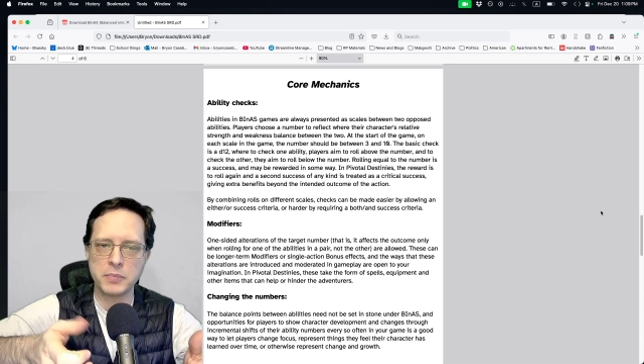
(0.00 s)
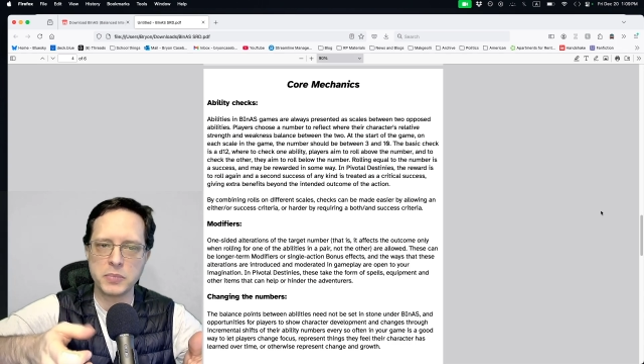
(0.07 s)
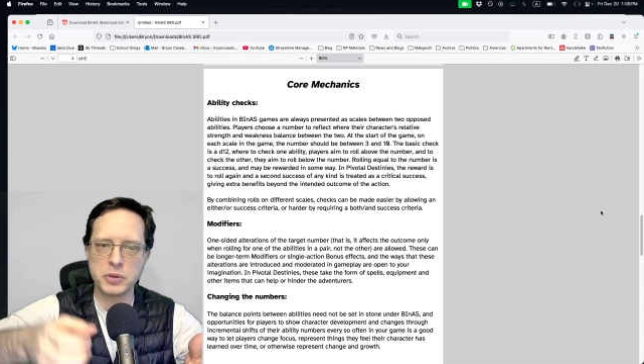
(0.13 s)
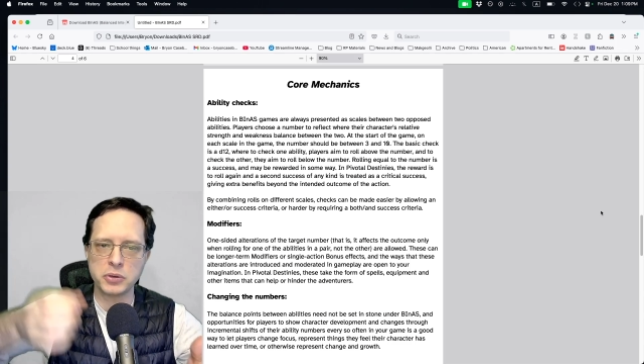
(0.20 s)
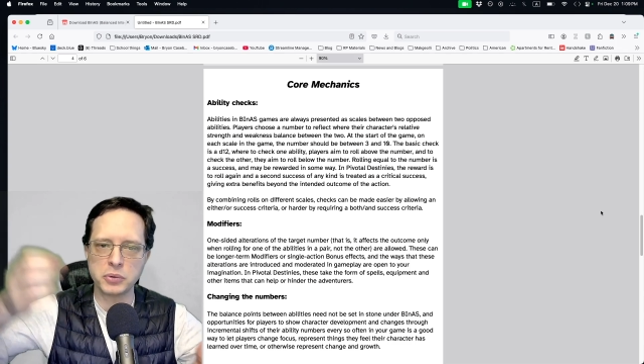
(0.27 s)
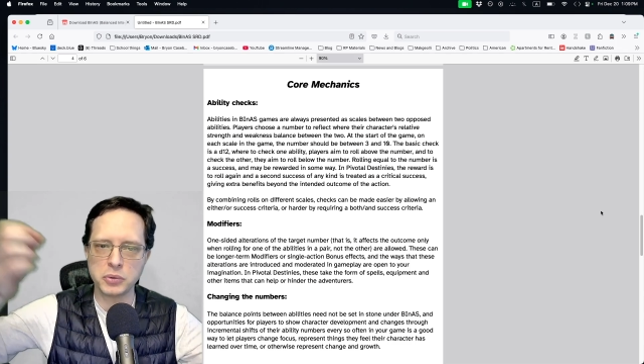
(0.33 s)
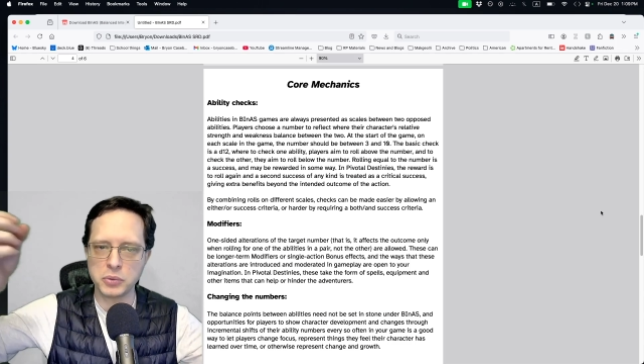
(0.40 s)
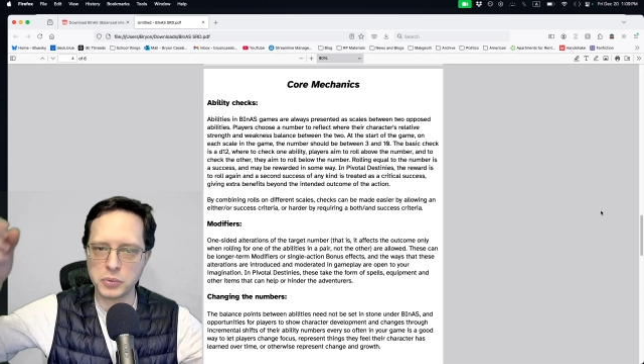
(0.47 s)

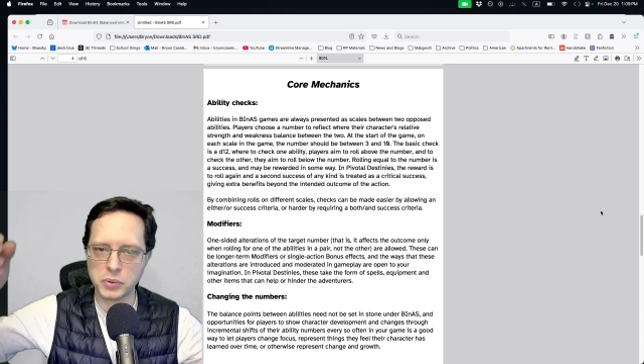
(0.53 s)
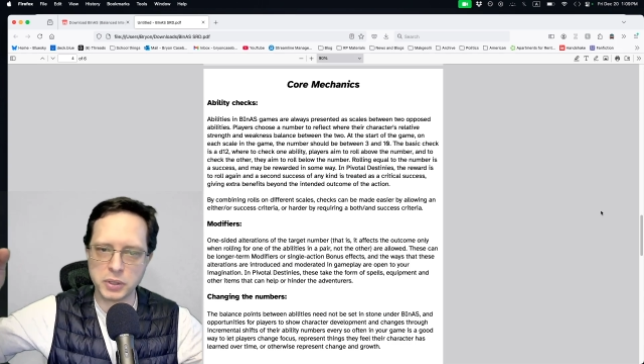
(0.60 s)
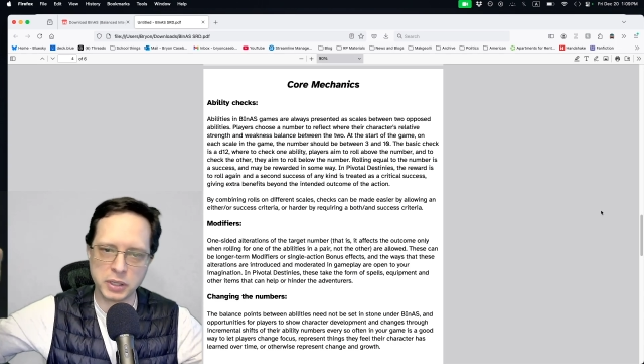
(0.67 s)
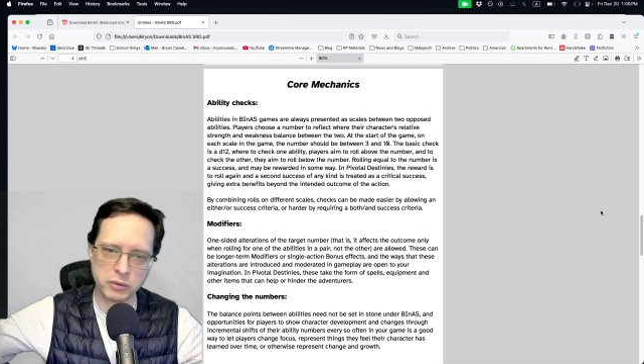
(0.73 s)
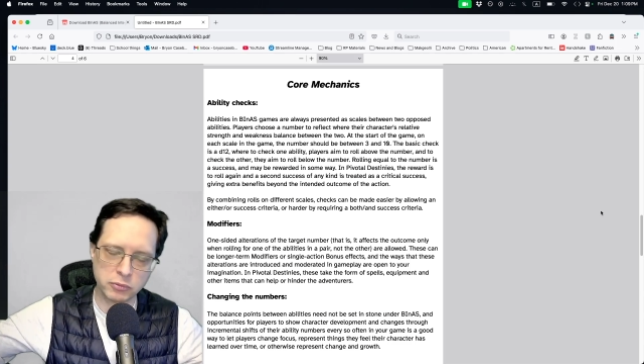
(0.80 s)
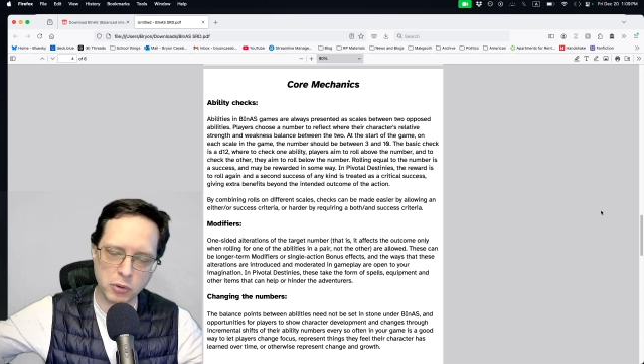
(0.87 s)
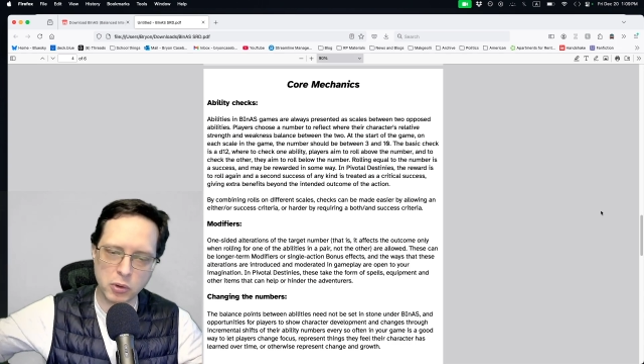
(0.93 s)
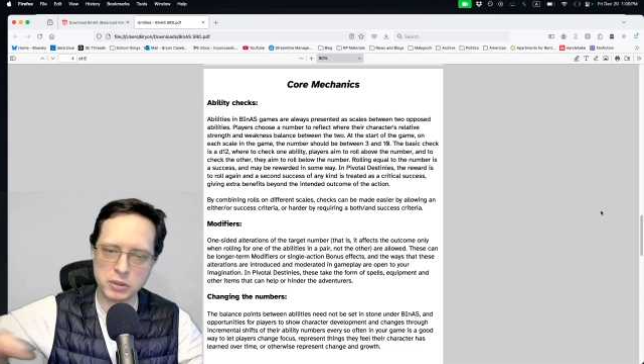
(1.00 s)
you
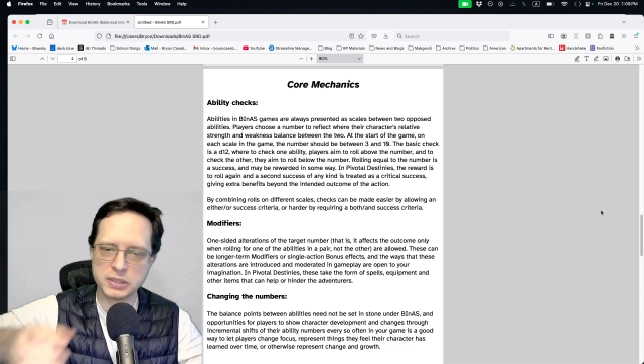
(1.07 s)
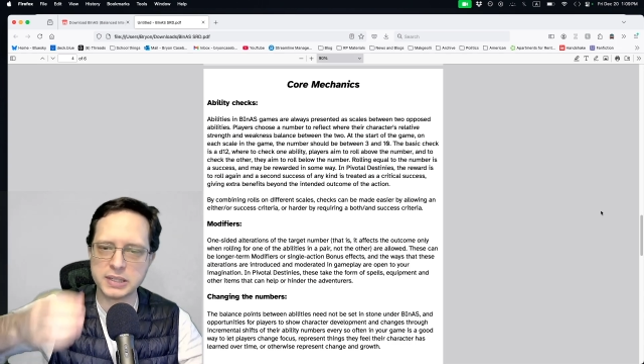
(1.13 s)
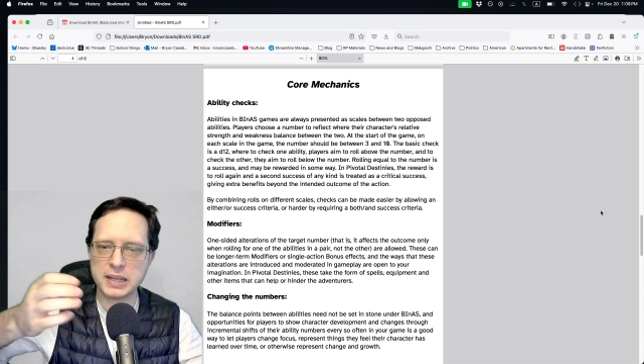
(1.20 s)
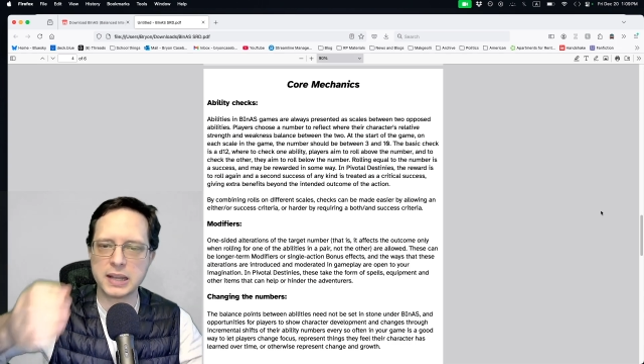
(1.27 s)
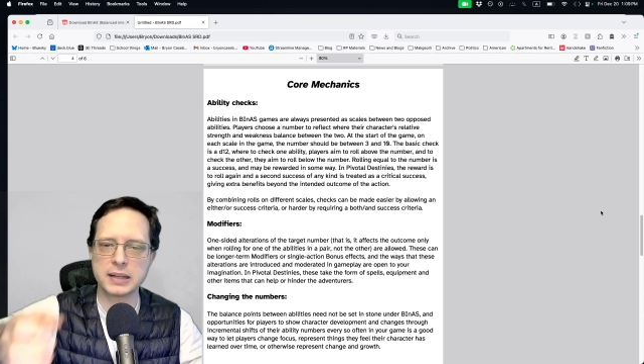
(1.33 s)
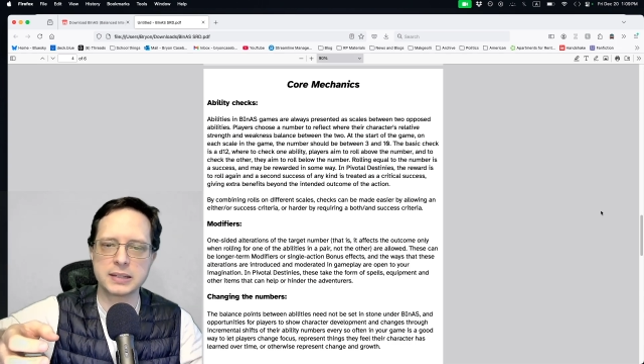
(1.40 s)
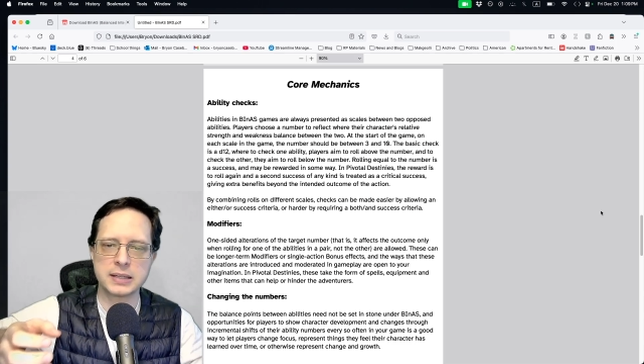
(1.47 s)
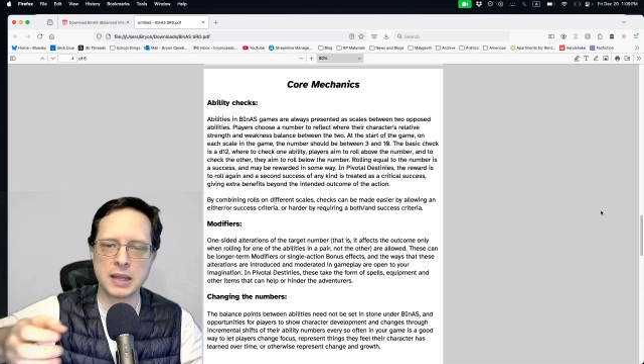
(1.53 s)
can roll a
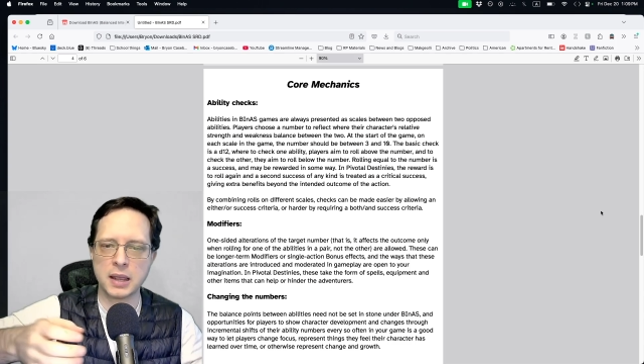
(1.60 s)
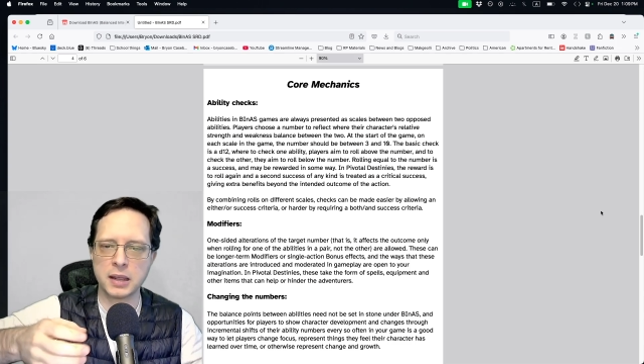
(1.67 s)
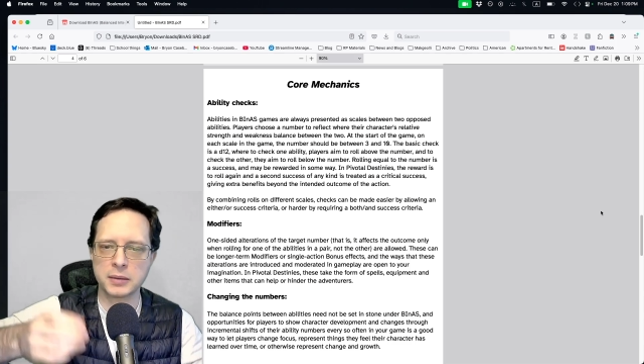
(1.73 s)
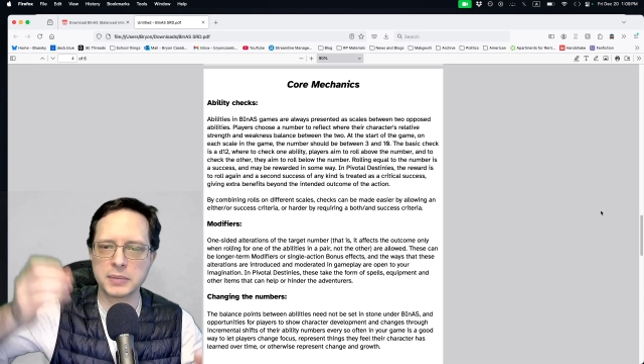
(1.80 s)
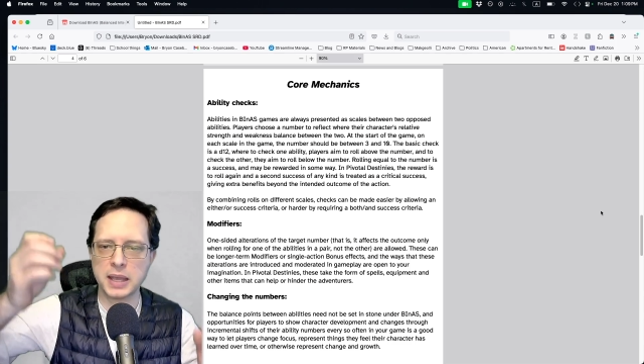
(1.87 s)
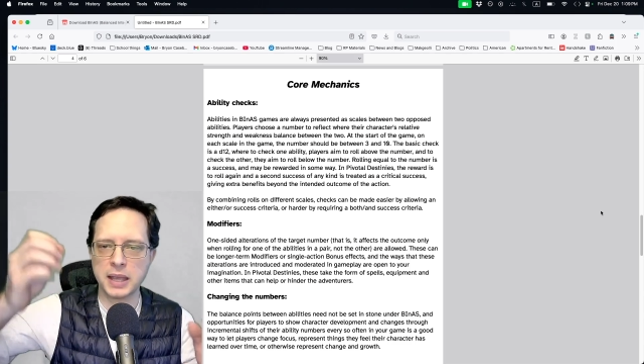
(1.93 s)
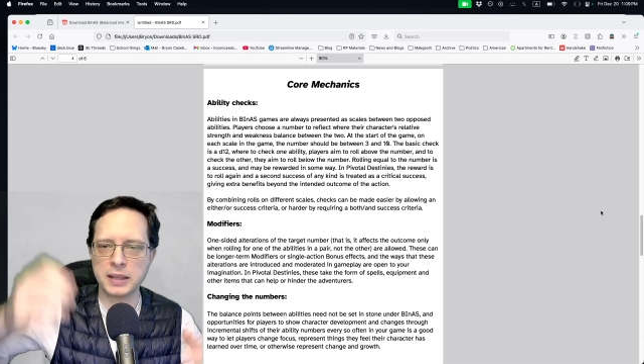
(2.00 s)
second time,